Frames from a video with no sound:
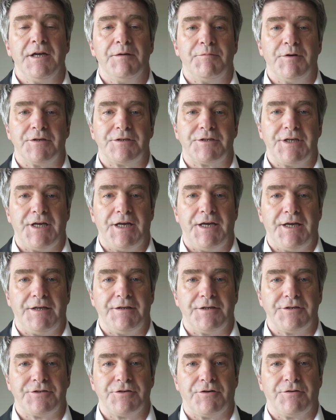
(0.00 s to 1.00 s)
but in
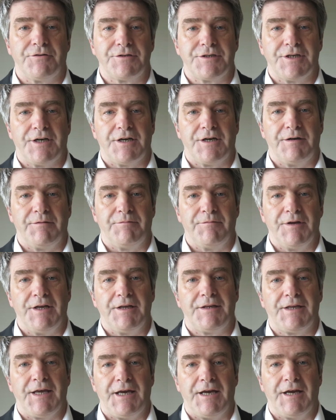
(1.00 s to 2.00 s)
the short term
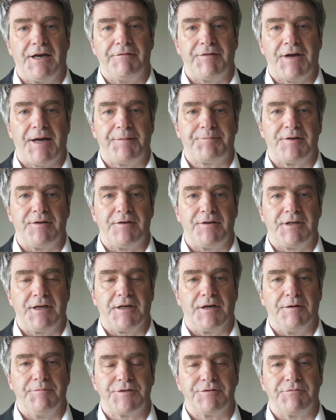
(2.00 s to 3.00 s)
they have absolutely
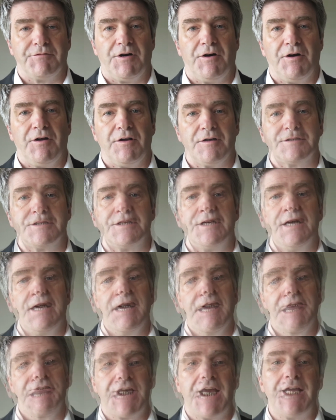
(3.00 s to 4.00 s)
come to a halt.
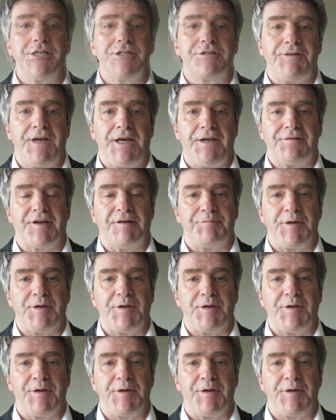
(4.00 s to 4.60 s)
Change fees have